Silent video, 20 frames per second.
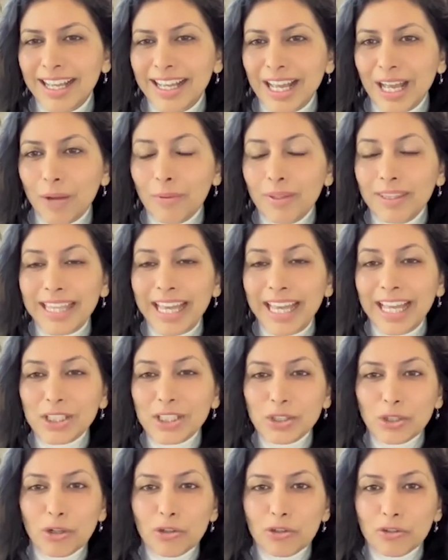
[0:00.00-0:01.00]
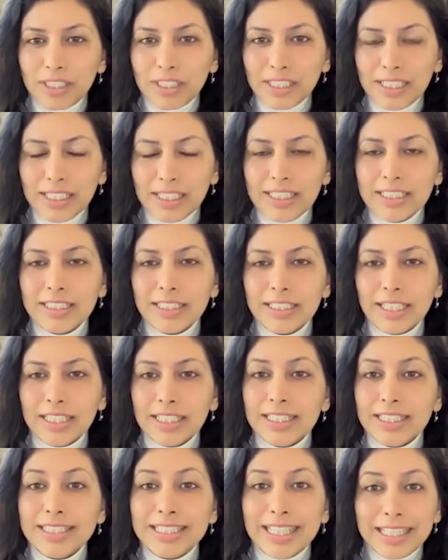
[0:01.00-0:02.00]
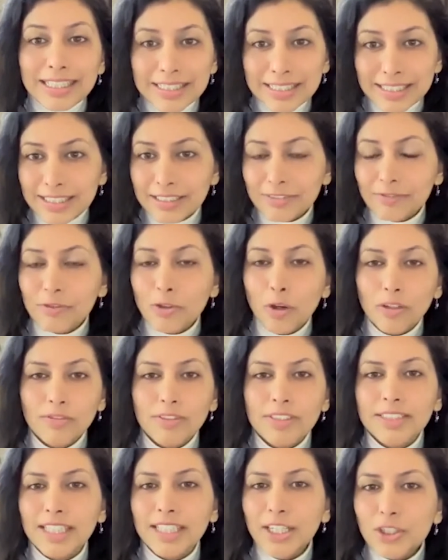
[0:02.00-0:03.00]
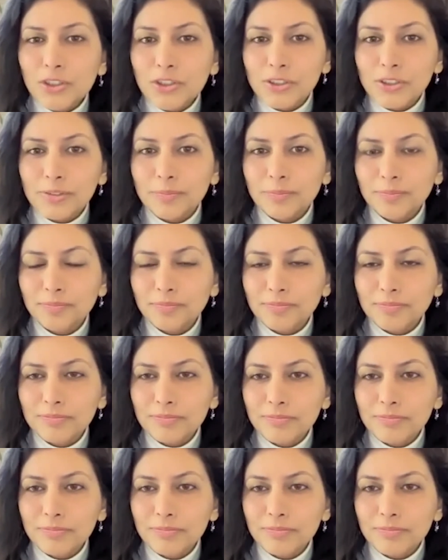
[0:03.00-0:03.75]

And when that's all released in a sensitive conversation,